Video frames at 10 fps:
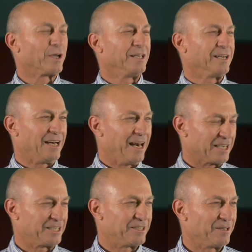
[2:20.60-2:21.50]
you can
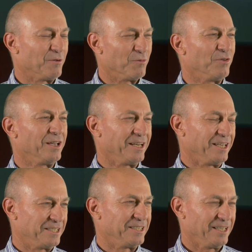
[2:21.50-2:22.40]
relax
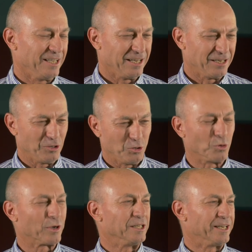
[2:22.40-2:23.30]
very easy and
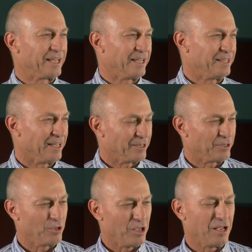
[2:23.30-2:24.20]
you can drink it and
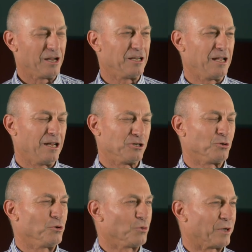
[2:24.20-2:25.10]
uh,
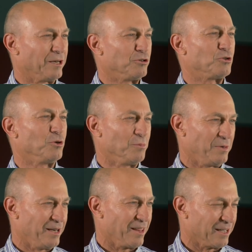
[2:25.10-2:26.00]
also you can swim
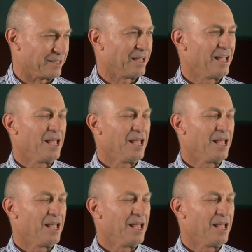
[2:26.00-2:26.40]
in that.